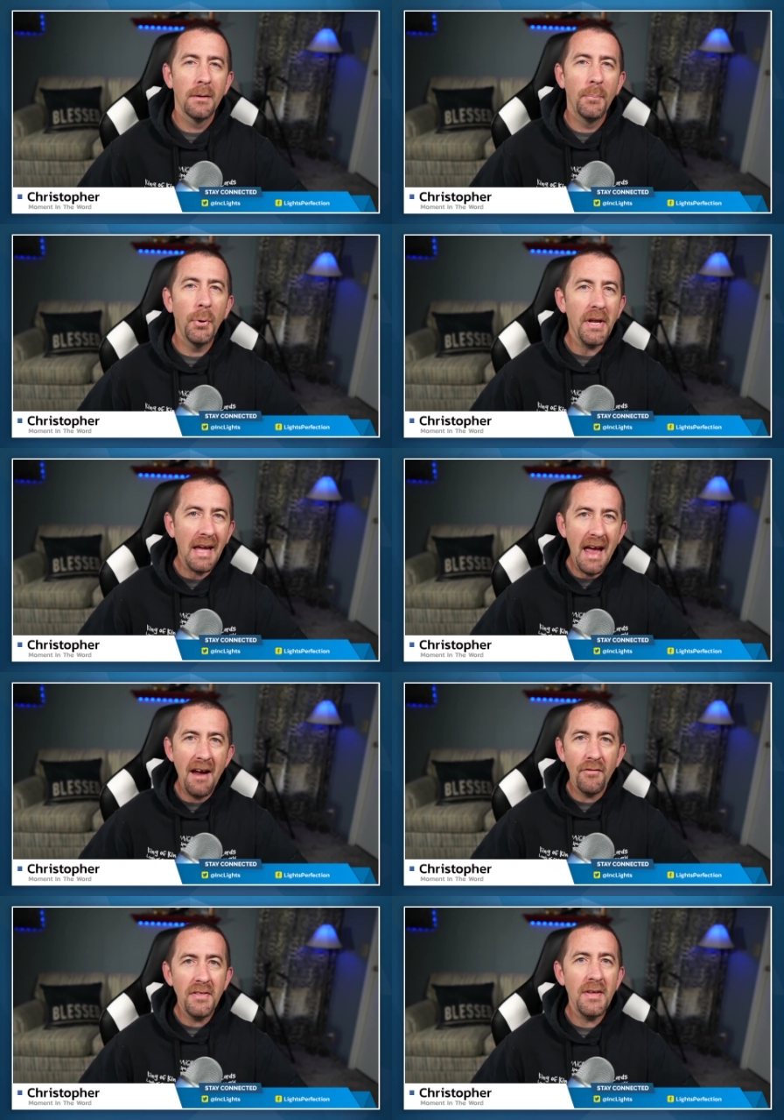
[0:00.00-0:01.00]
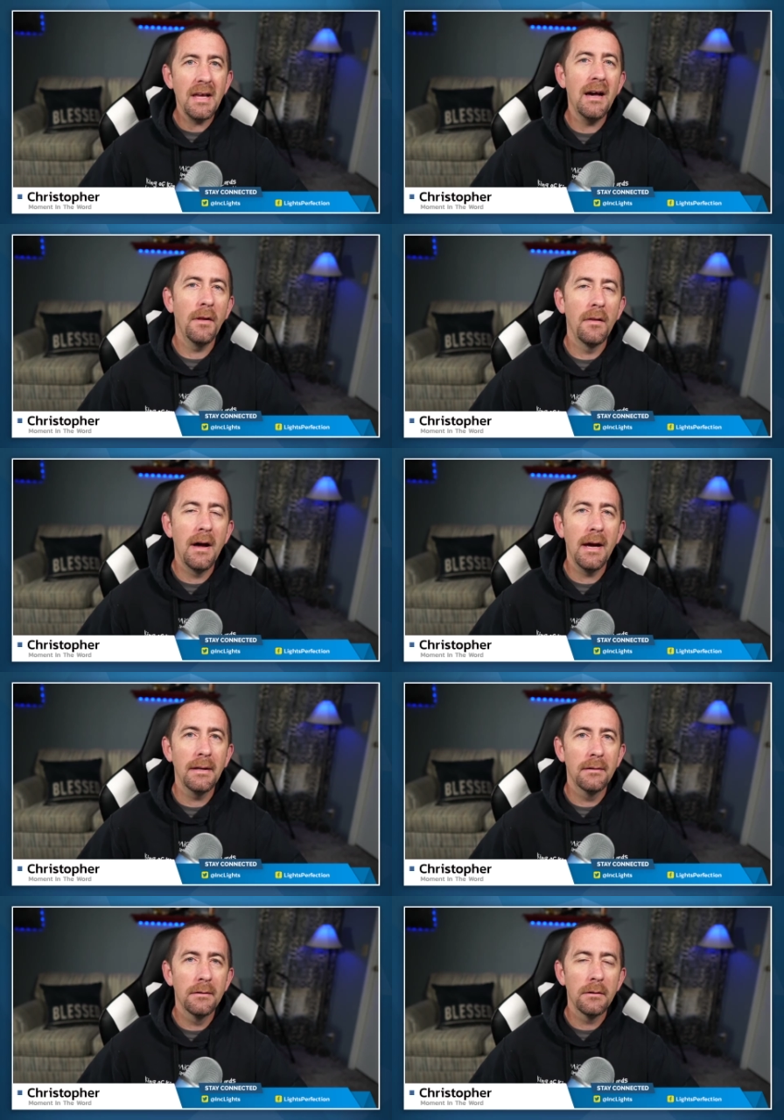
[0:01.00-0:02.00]
putting everything on the
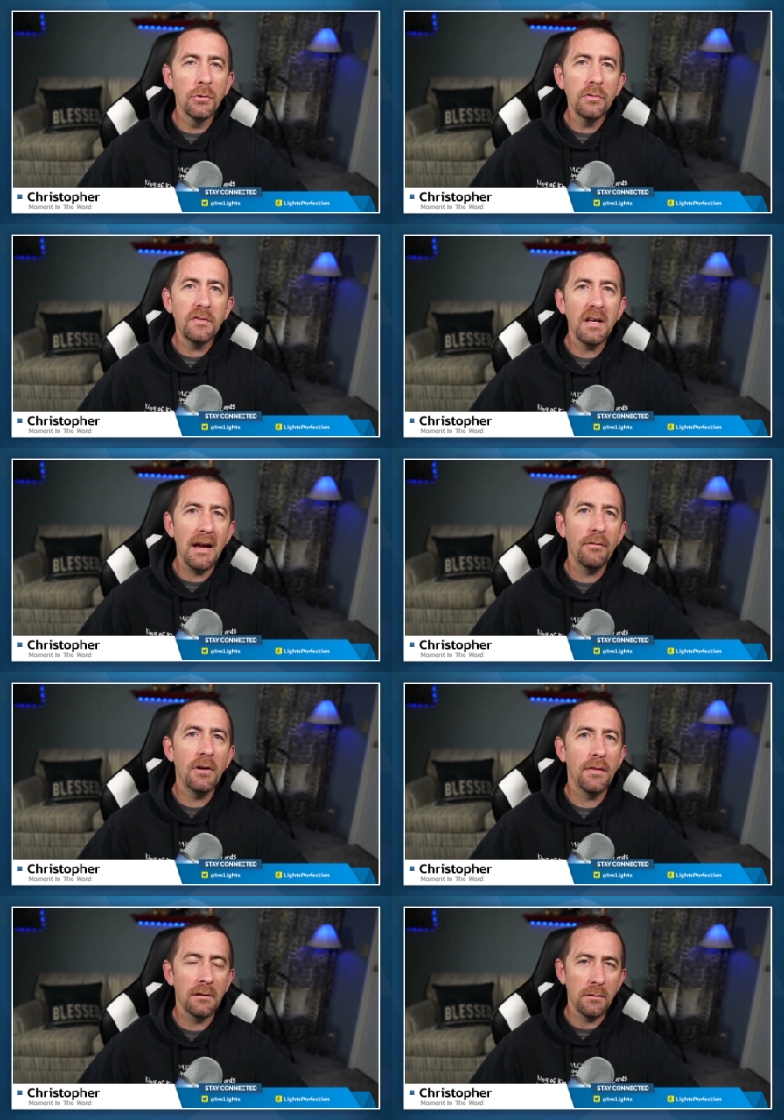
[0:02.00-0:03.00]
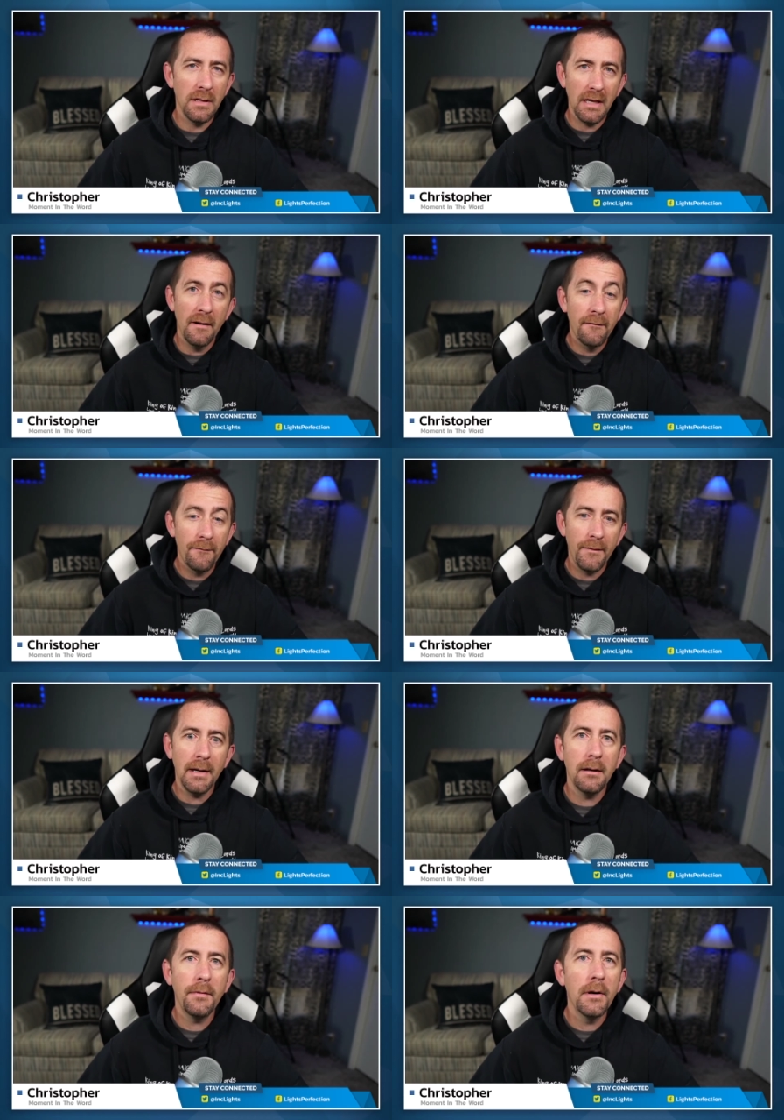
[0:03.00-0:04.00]
line, losing everything so they can
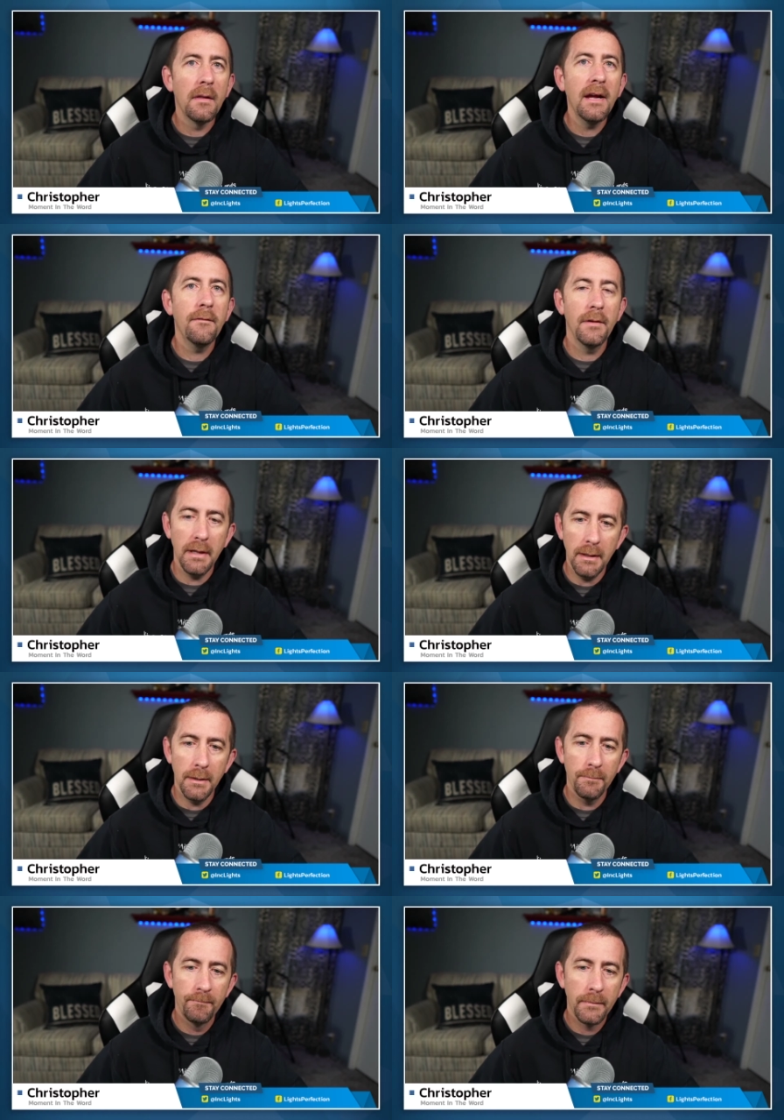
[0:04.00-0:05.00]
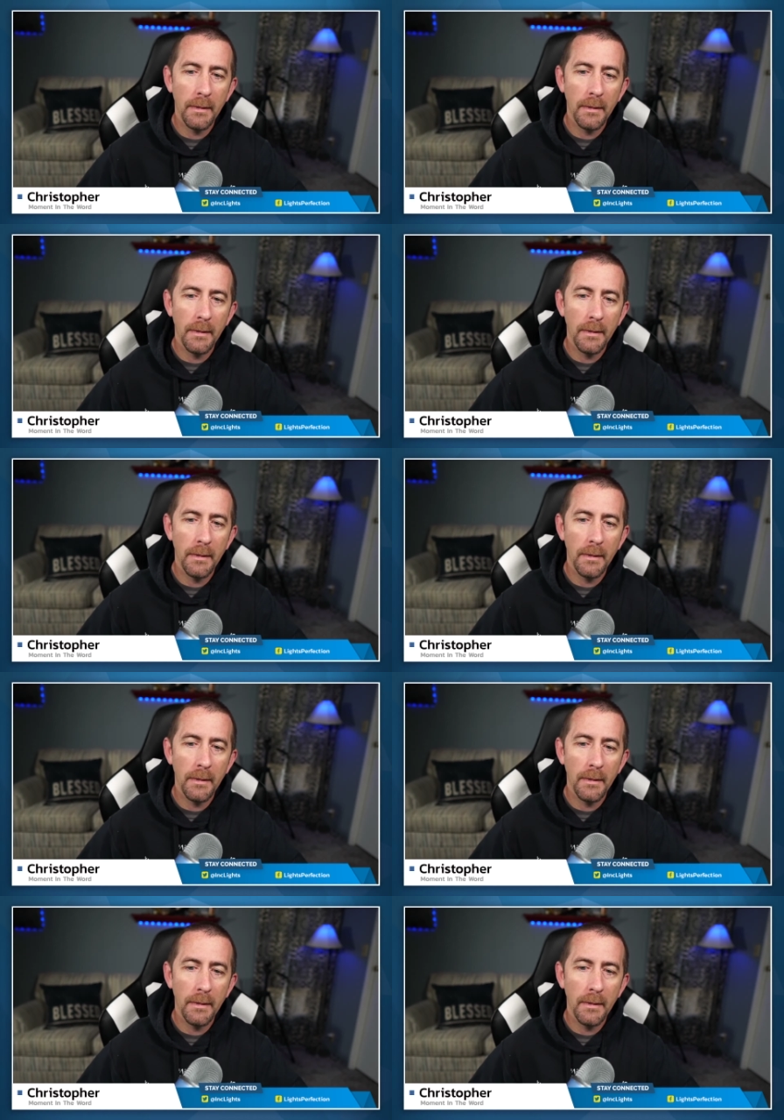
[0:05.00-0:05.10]
find their life in Him,